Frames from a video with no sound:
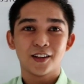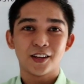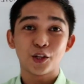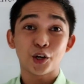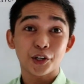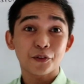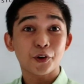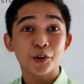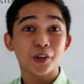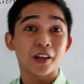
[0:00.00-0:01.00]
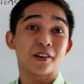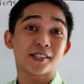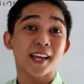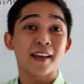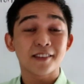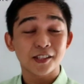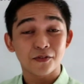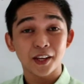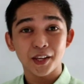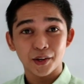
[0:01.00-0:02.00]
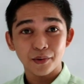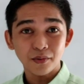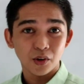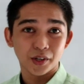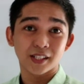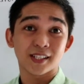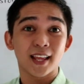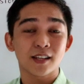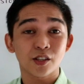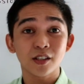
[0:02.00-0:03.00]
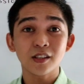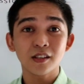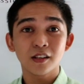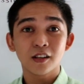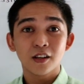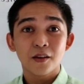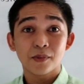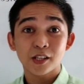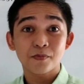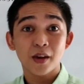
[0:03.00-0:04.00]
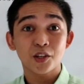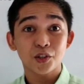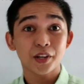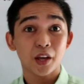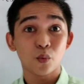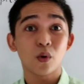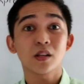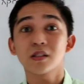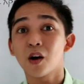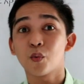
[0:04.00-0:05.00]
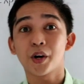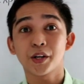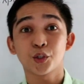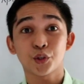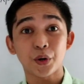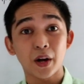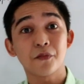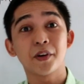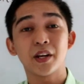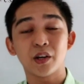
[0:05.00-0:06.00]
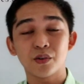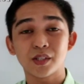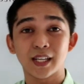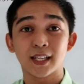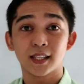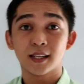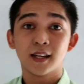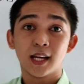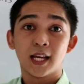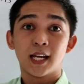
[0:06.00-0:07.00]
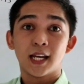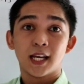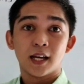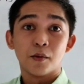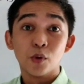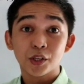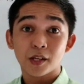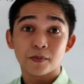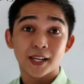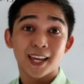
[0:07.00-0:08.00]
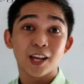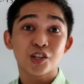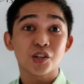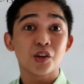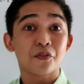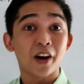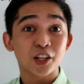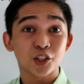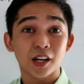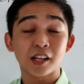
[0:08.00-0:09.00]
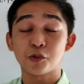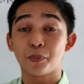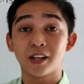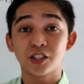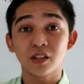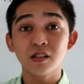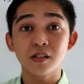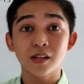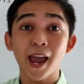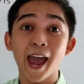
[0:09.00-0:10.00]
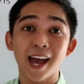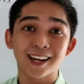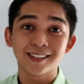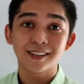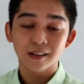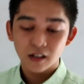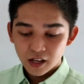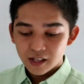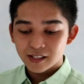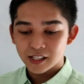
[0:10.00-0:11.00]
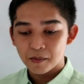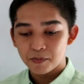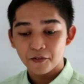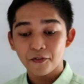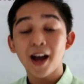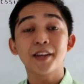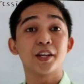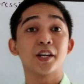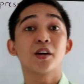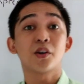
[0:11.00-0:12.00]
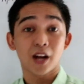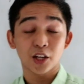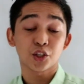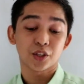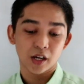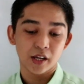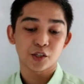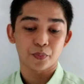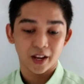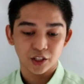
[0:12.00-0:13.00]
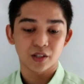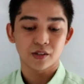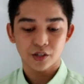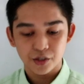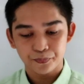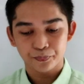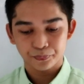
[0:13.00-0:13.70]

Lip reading: In order for you to understand this video or this lesson, please make sure that you watch our tutorial videos in multiplication of rational expressions and simplifying rational expressions.